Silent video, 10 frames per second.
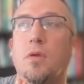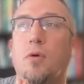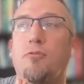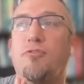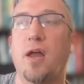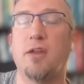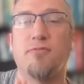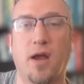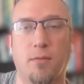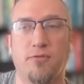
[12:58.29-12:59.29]
fun
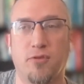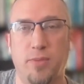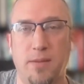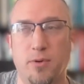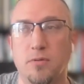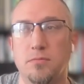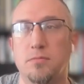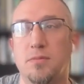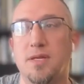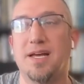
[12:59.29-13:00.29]
environment for people
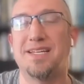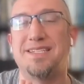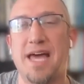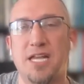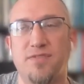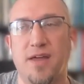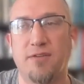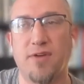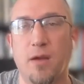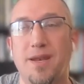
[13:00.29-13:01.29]
a satisfying
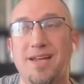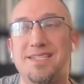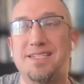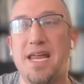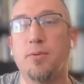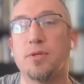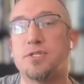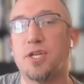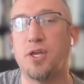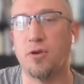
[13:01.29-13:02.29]
environment a stable and
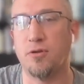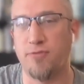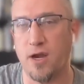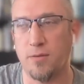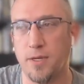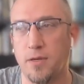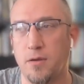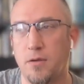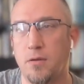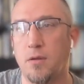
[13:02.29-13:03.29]
secure environment
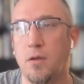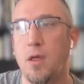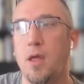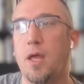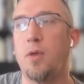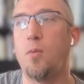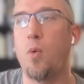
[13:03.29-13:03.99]
and